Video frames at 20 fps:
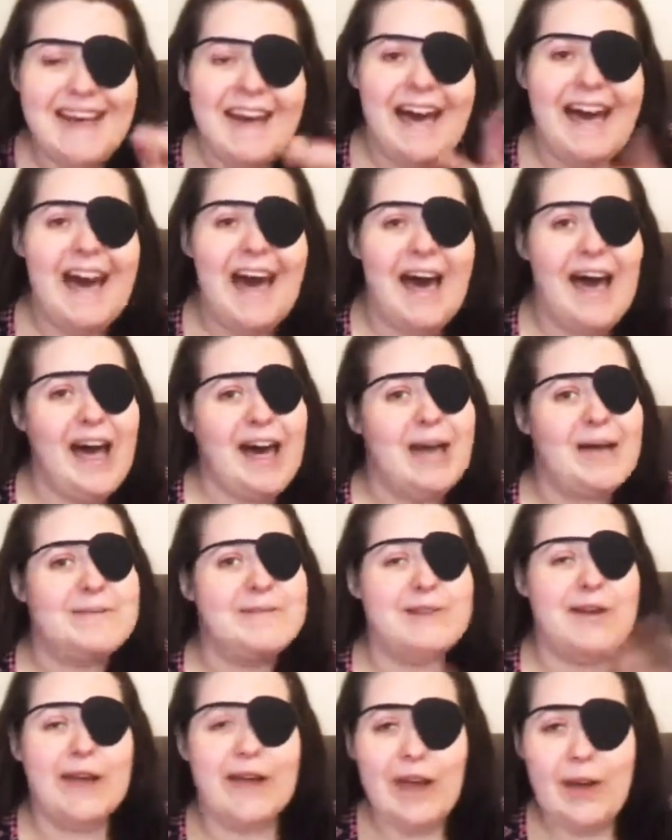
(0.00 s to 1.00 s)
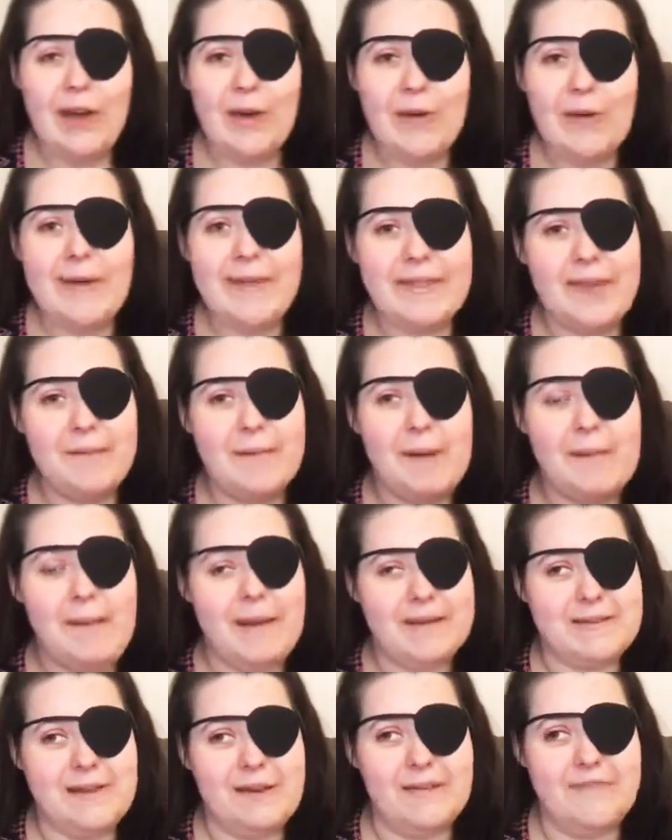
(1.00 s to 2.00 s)
So I go in there by
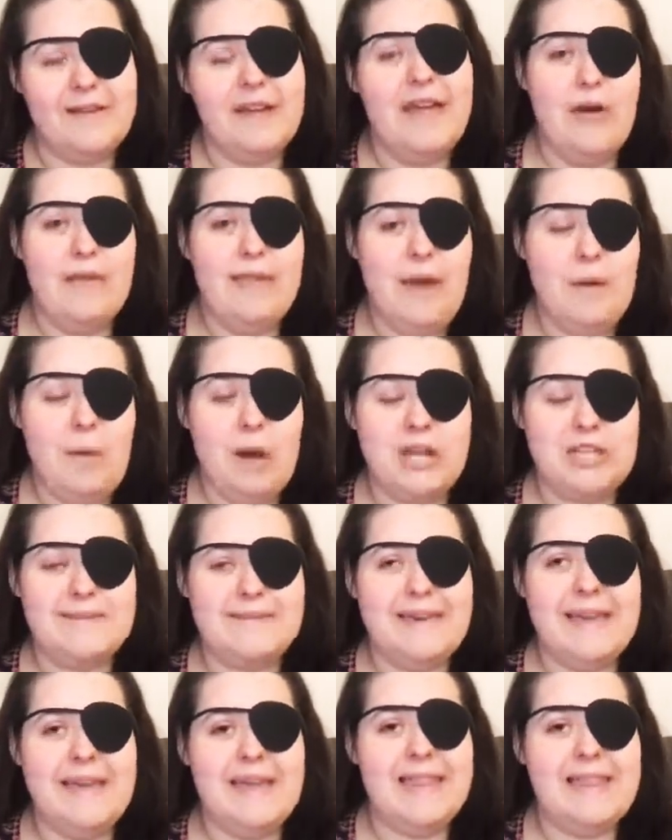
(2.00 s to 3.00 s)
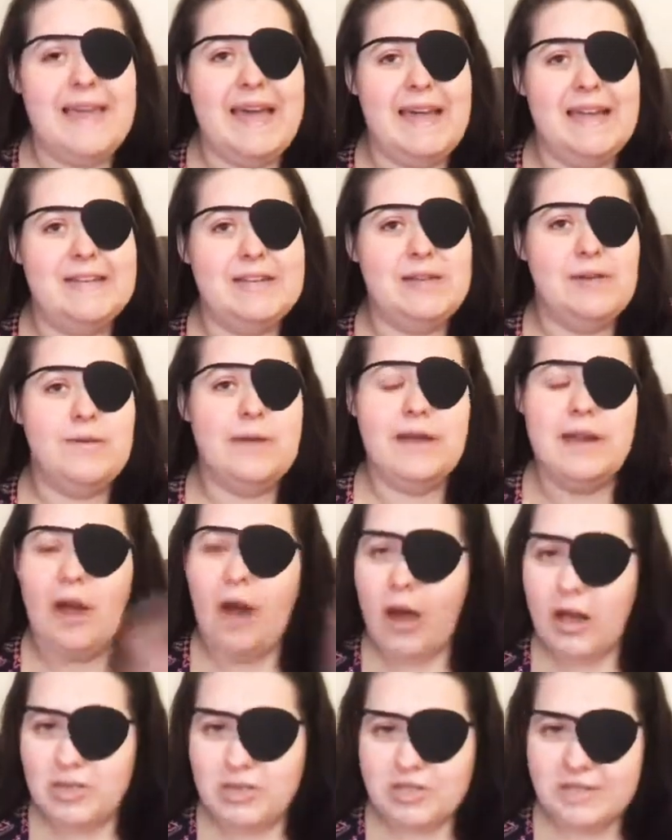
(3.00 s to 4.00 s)
myself. They watch me. They do an
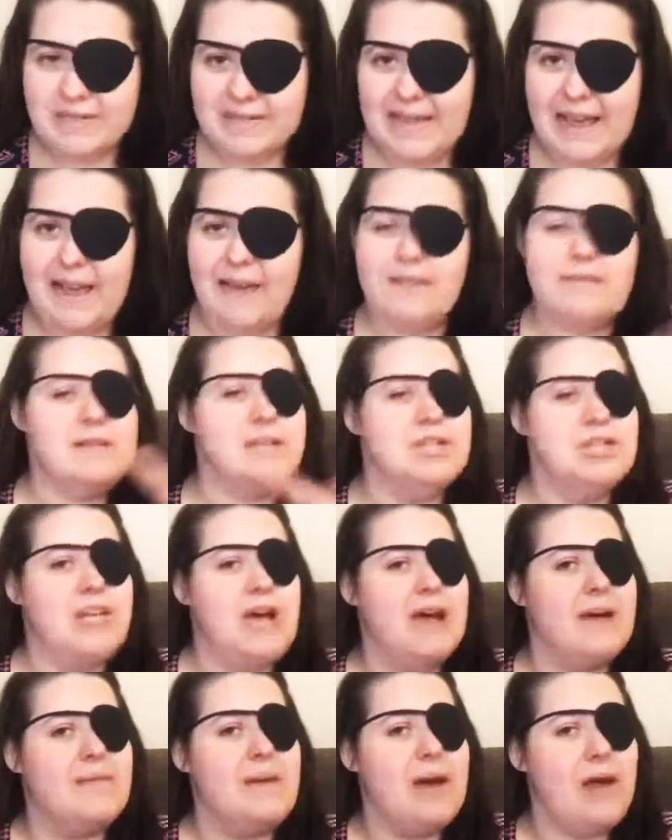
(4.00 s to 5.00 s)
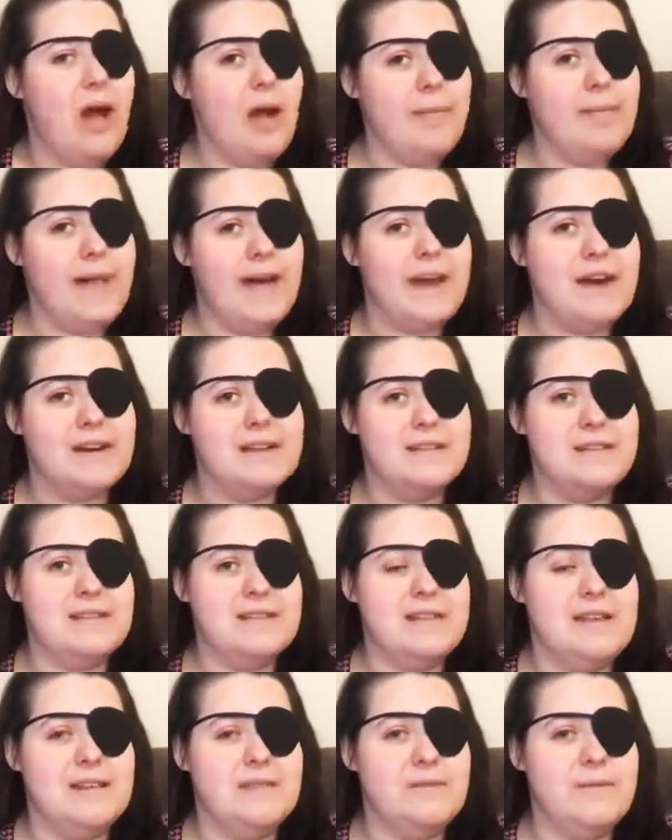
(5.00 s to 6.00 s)
ultrasound to check my gallbladder,
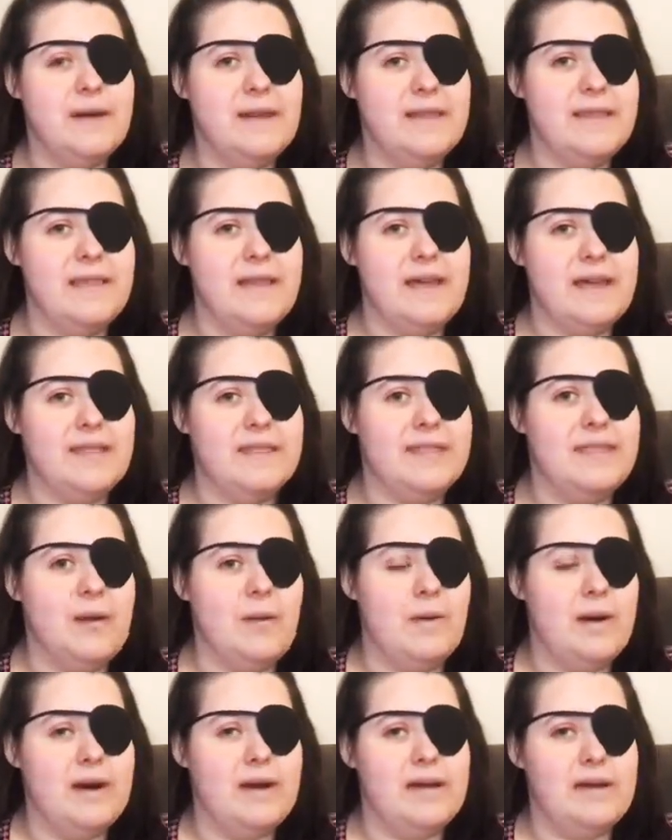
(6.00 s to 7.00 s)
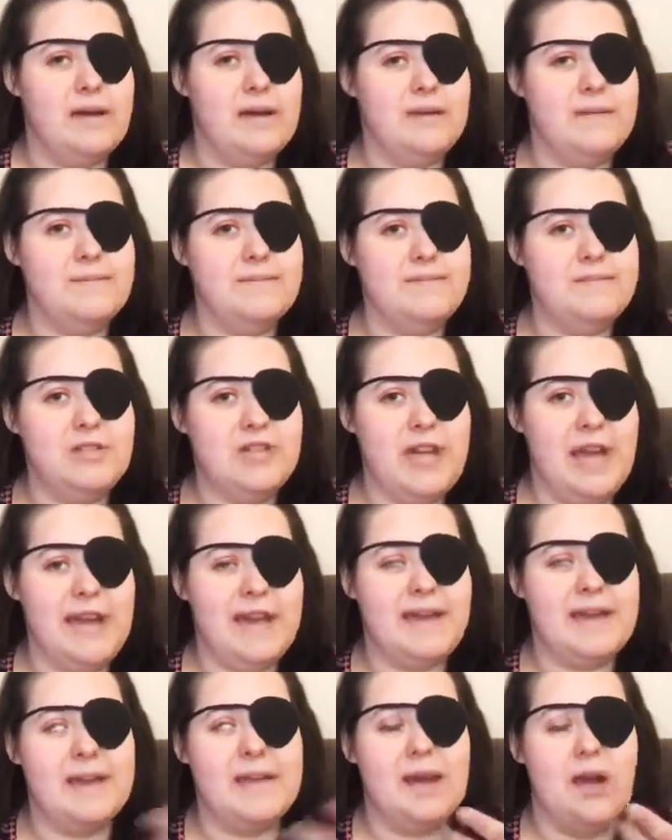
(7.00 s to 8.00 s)
since that's what they wanted to
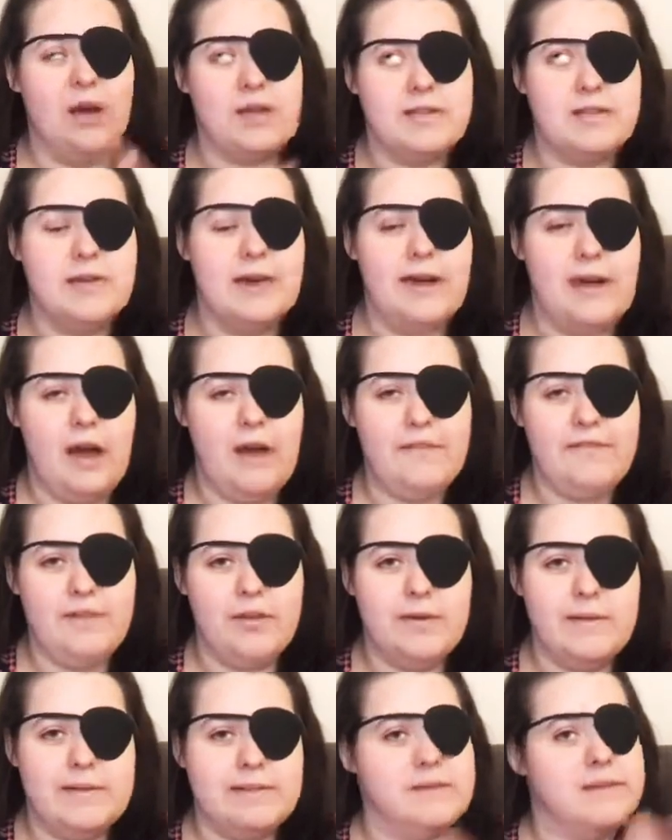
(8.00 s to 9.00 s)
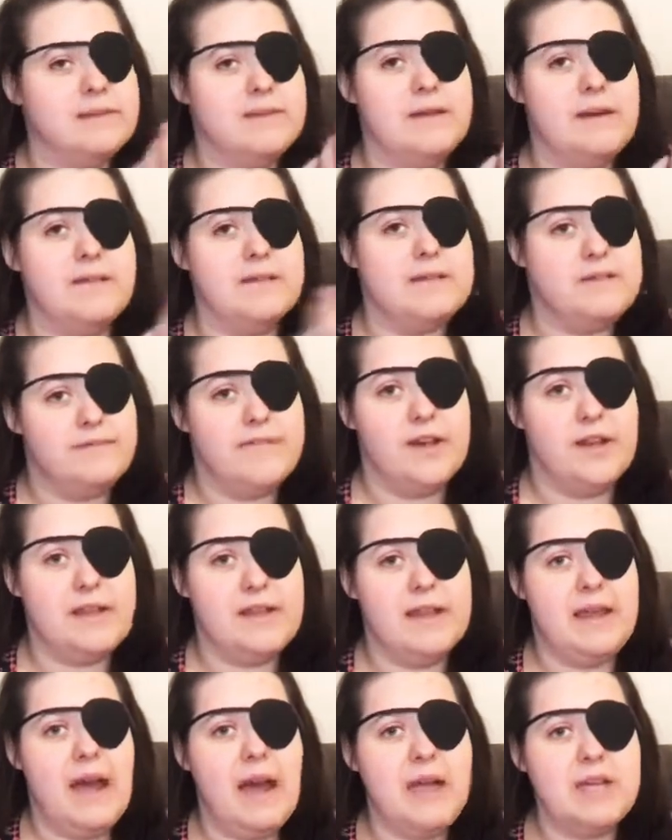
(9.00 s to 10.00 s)
check, and also I got fluids because I was
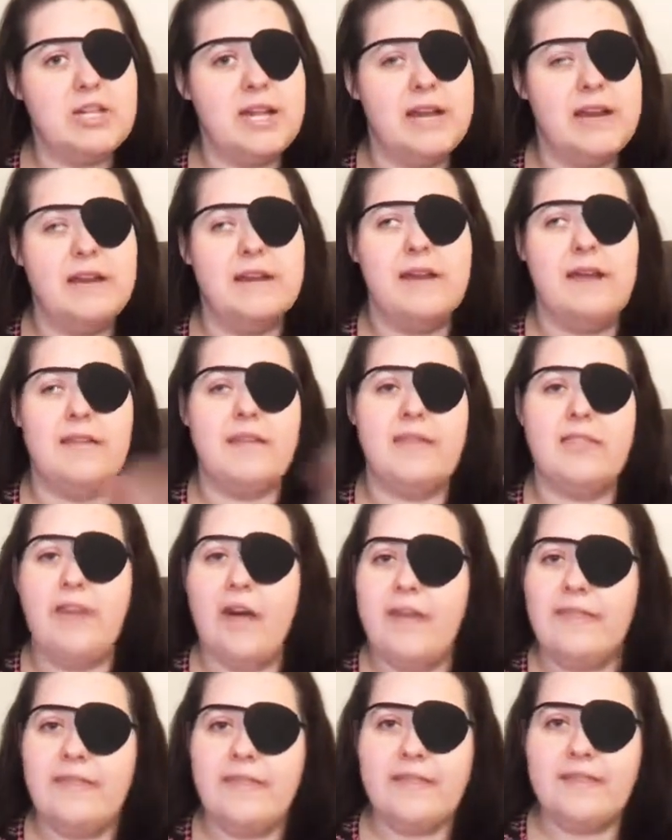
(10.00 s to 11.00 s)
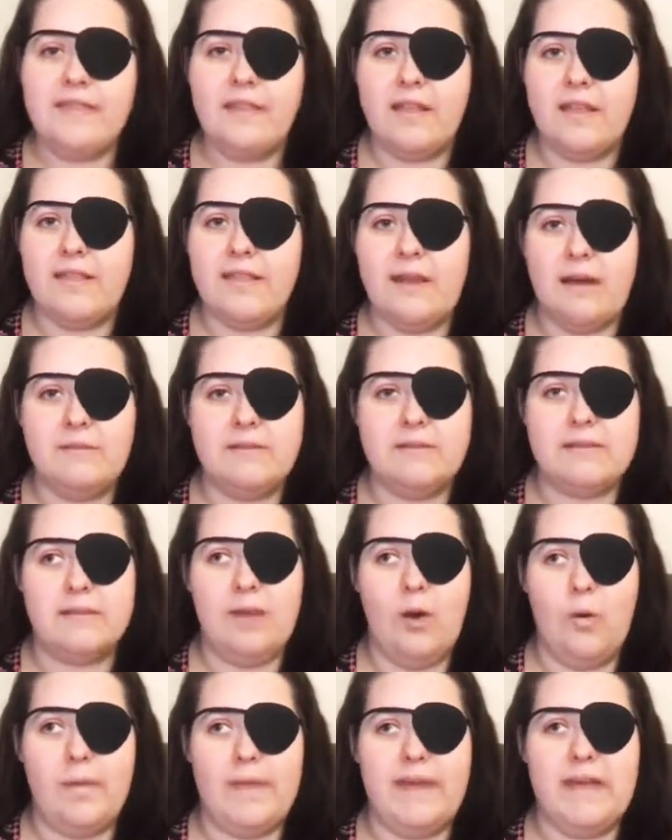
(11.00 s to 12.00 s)
severely dehydrated. Now they thought that was the
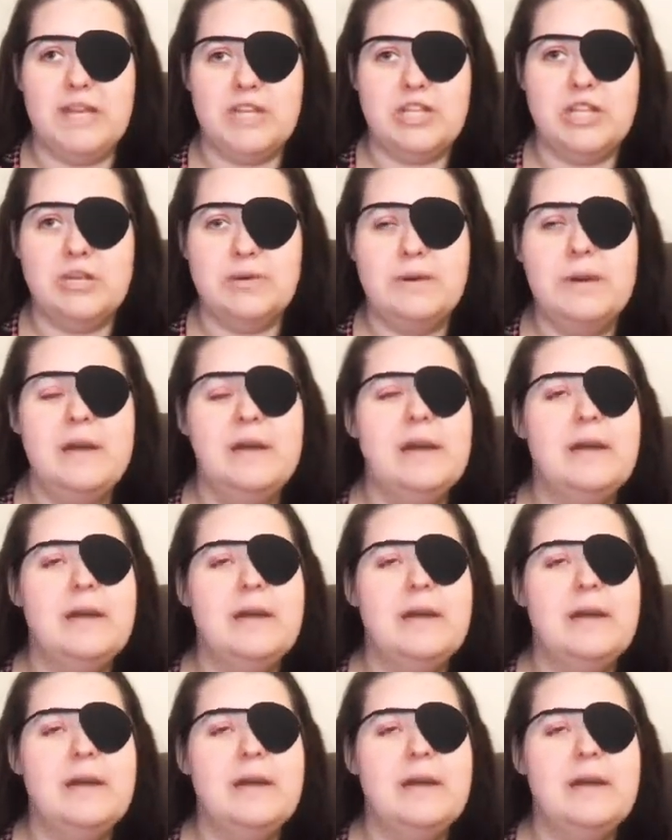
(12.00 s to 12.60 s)
only issue.